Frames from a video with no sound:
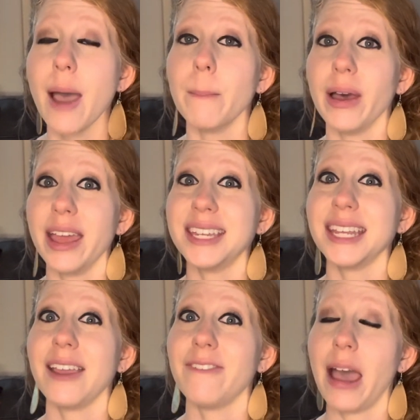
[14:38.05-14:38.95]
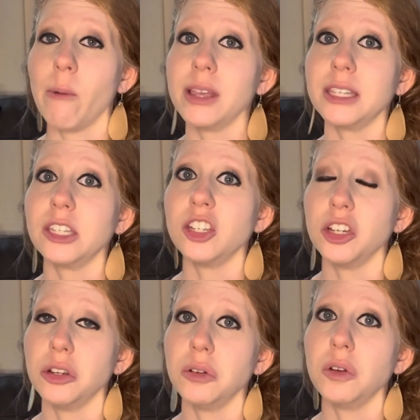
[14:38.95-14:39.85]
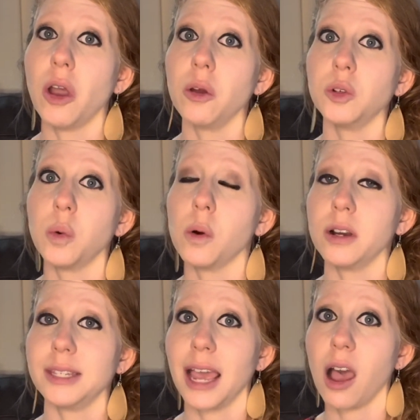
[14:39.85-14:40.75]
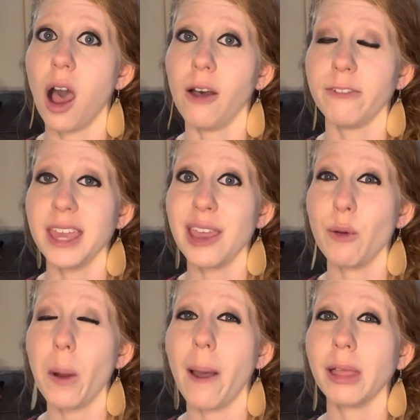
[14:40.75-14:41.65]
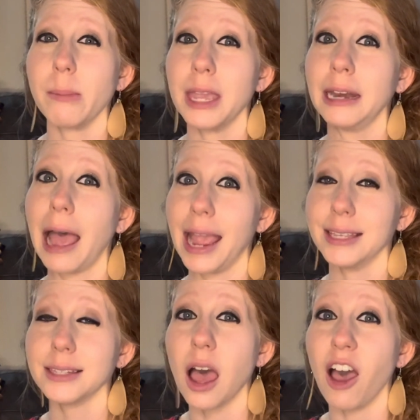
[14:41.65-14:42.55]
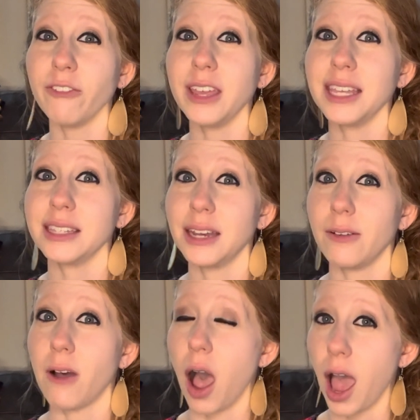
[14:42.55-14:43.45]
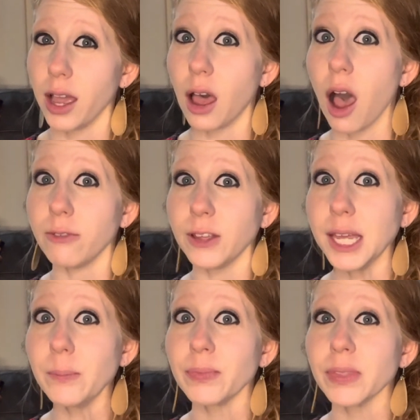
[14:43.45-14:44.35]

But if I was to go towards a coffee, it would probably be an iced coffee instead of a hot coffee.